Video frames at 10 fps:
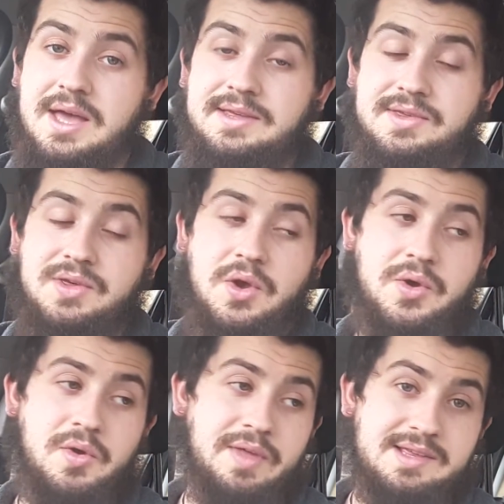
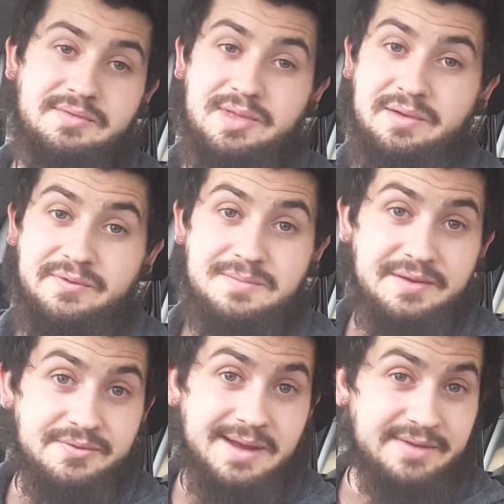So that's everything from me
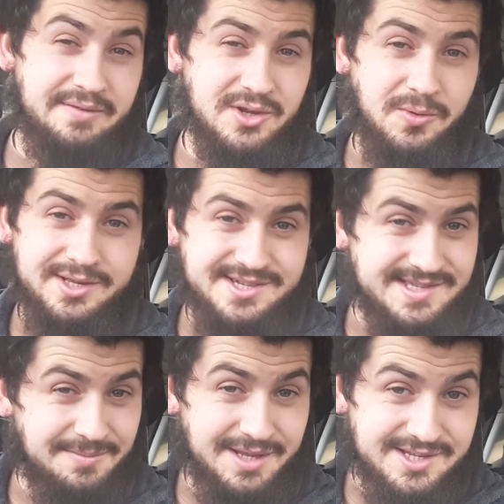from now. If you have any questions,
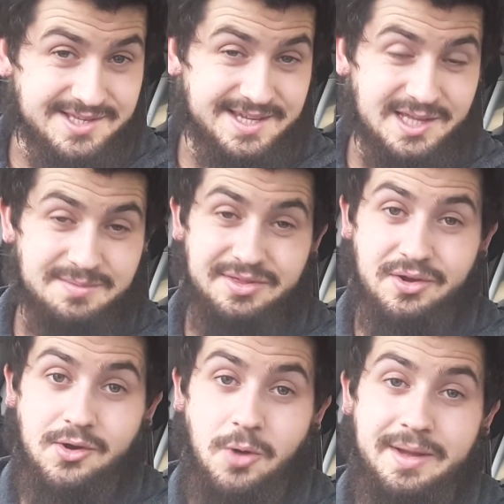then please just stick them in the
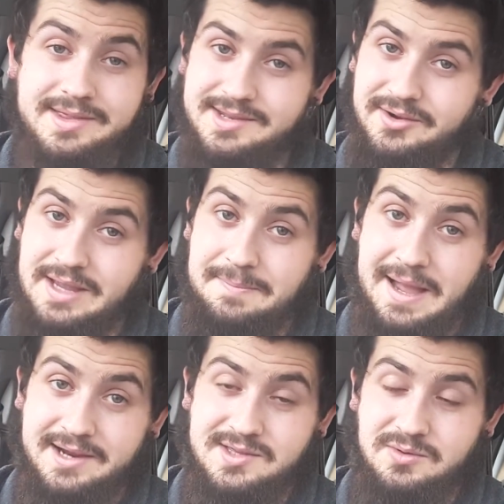comments and I'll get
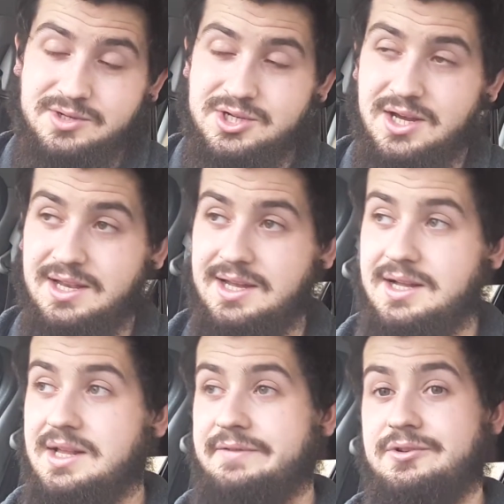back to you, inshallah.
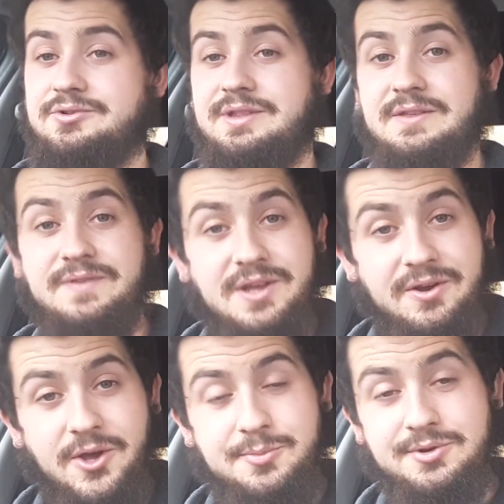If you enjoyed this video,
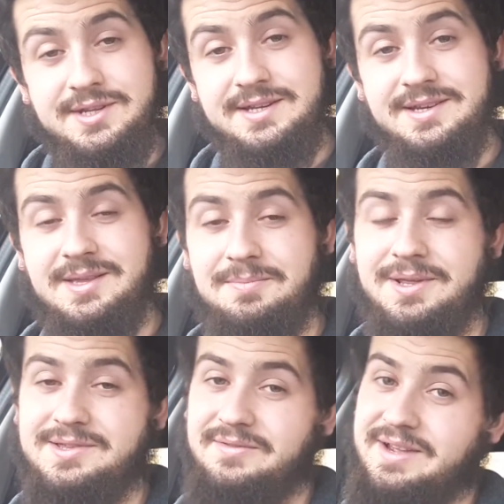and I hope you did, then
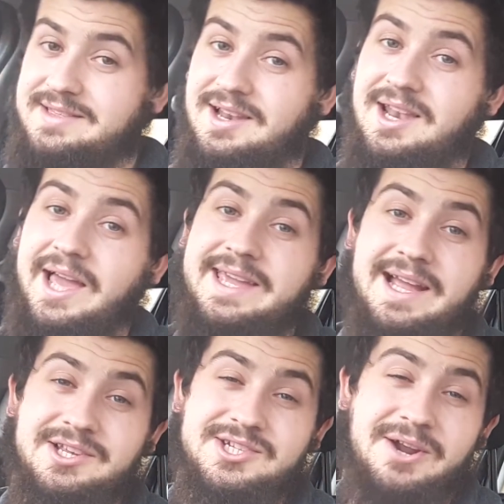please don't forget to like
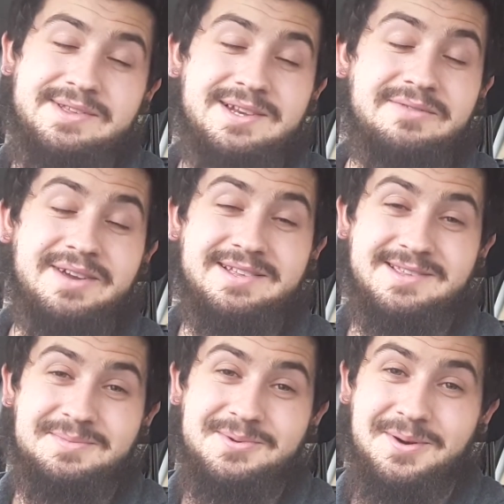and share it, and don't forget to
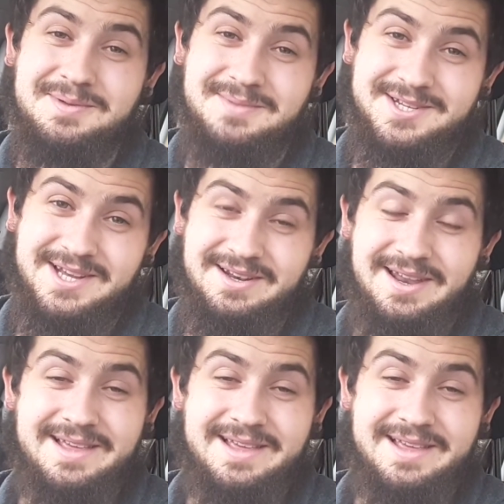subscribe to my channel.